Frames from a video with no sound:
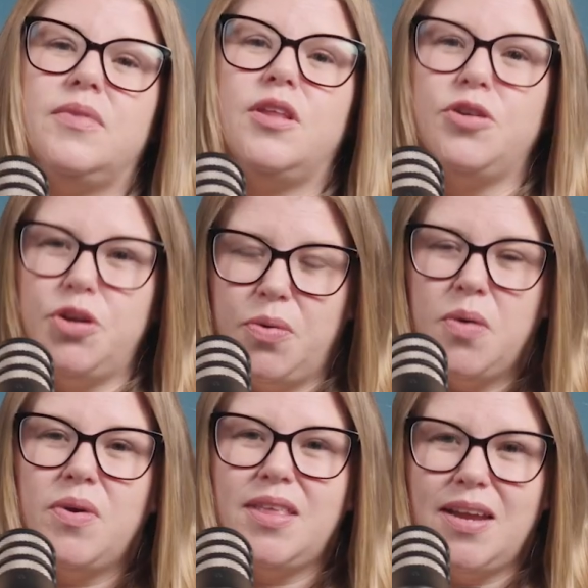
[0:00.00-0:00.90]
They're doing
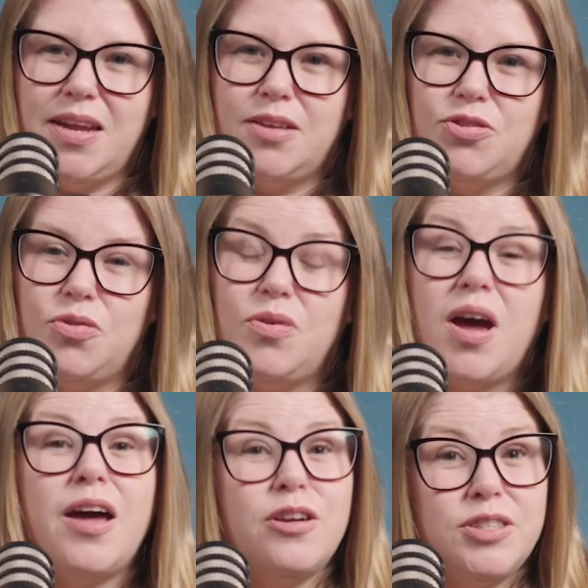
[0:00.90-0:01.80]
what they need to
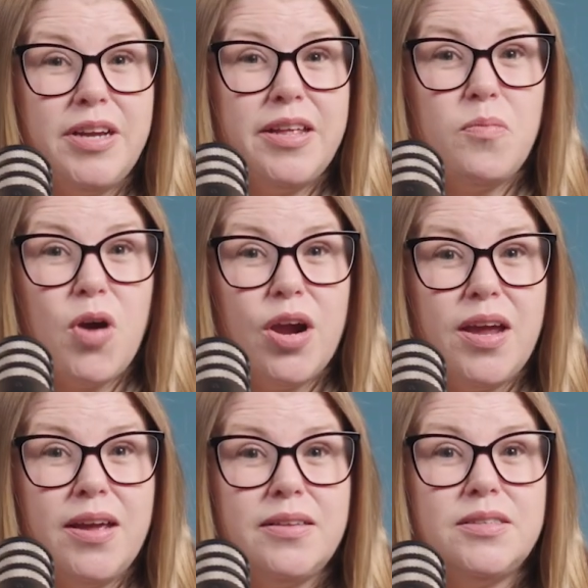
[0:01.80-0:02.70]
understand the
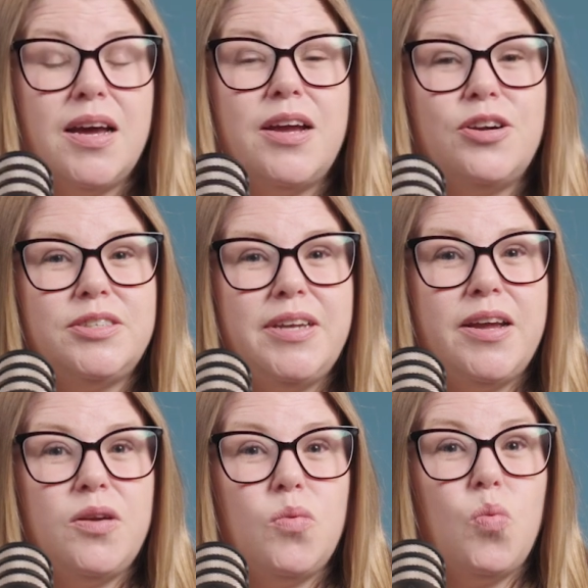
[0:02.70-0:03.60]
market, to
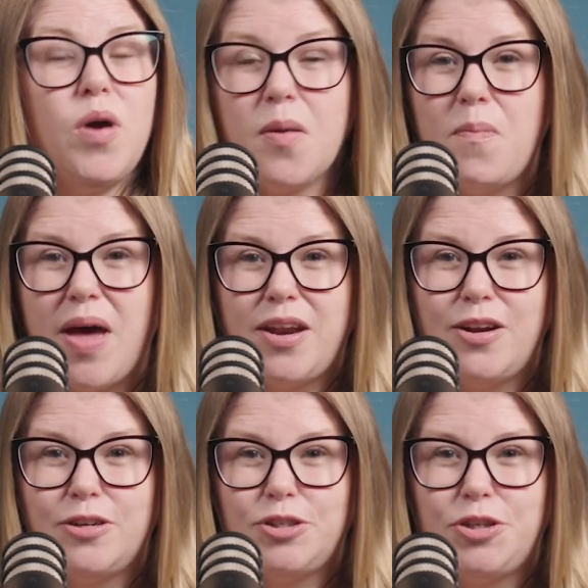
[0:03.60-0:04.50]
understand what
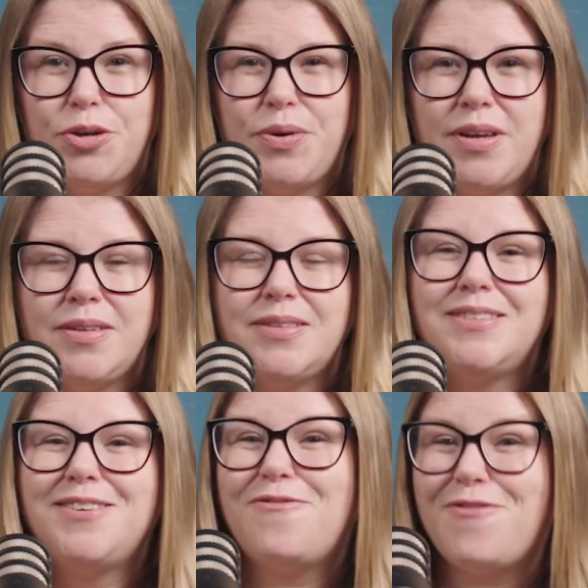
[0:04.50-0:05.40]
competitors are doing,
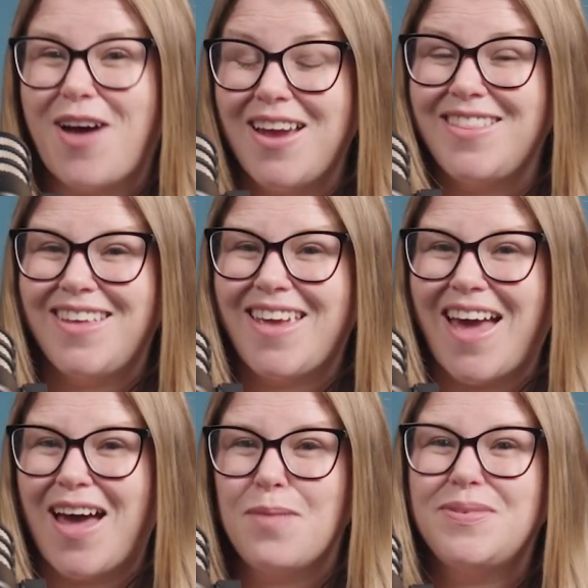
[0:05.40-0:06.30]
to find the
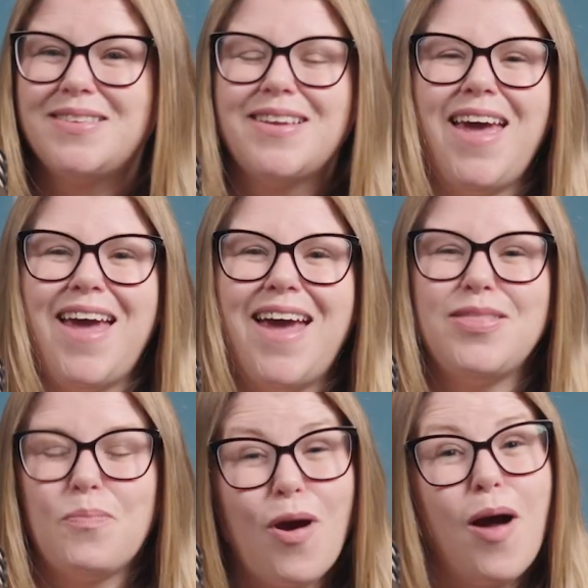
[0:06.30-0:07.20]
gaps
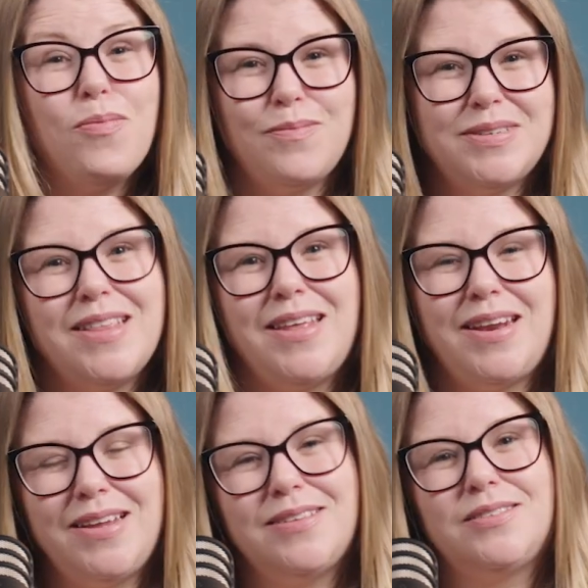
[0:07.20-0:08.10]
and the problems that they
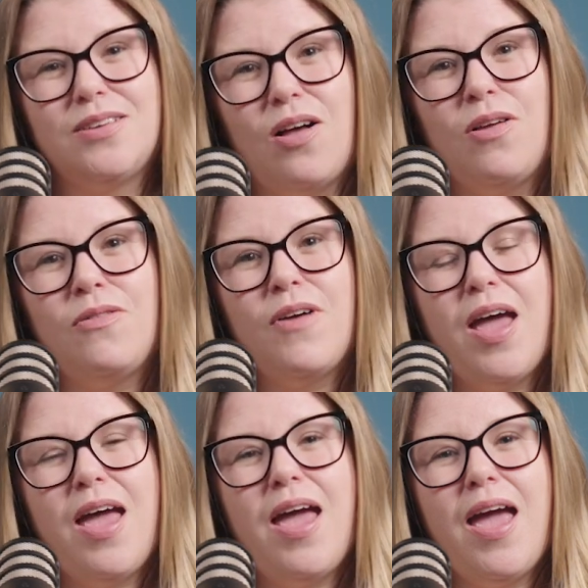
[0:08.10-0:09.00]
need to solve,
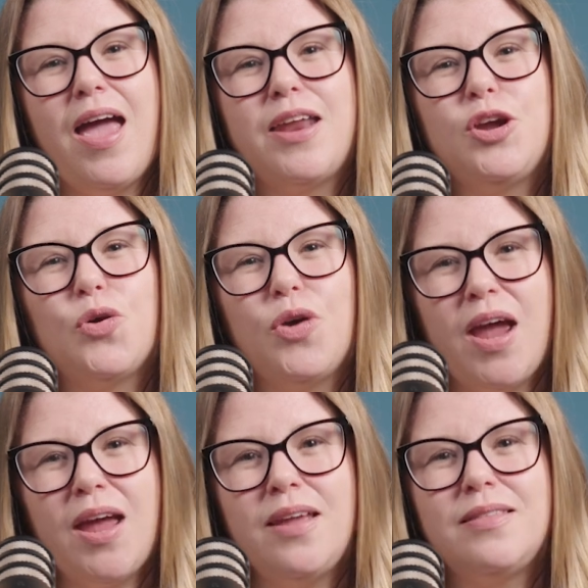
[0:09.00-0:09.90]
and to
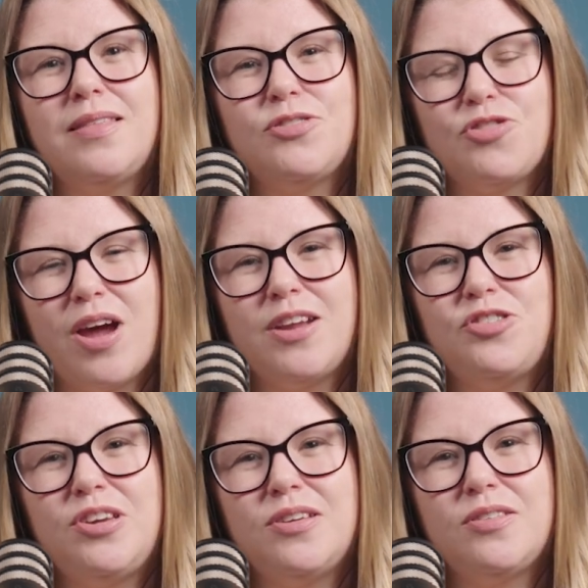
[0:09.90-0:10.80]
create the
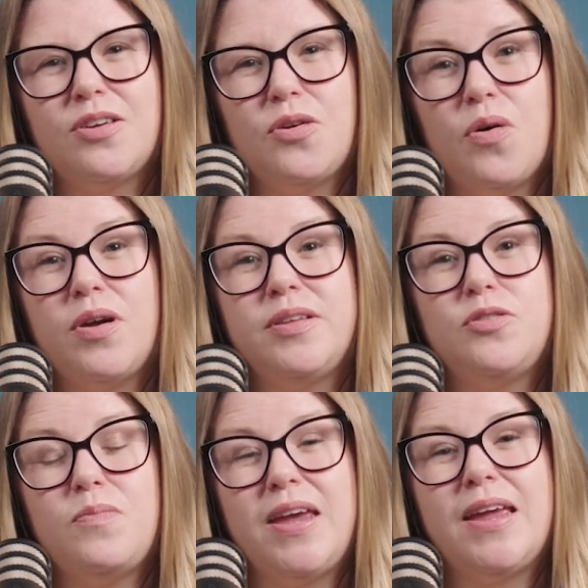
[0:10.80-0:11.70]
strategies that are going
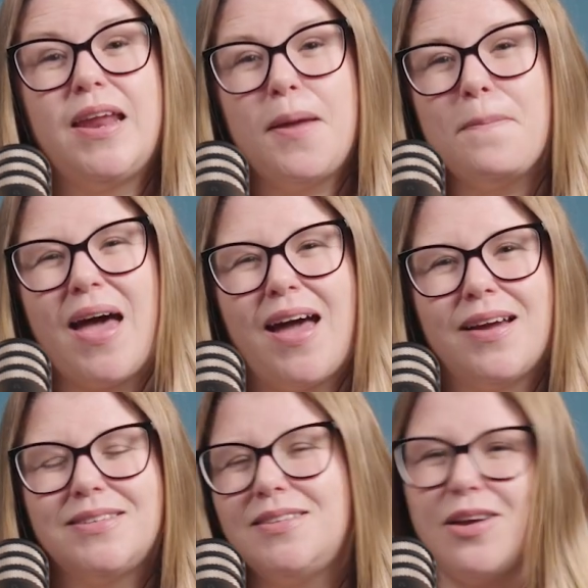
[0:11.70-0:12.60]
to make an
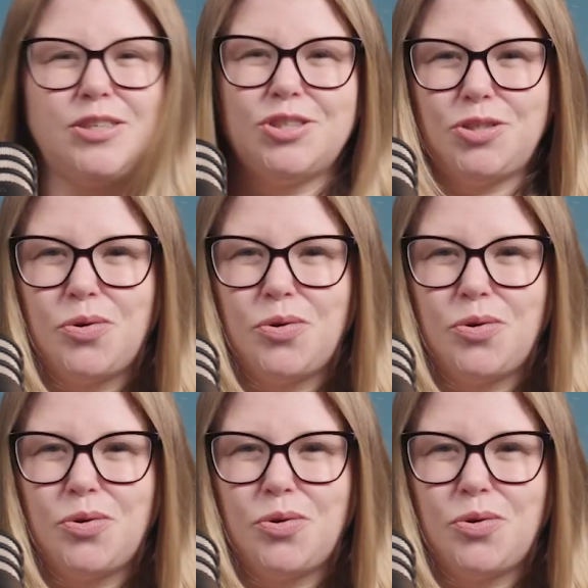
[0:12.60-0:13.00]
impact, not just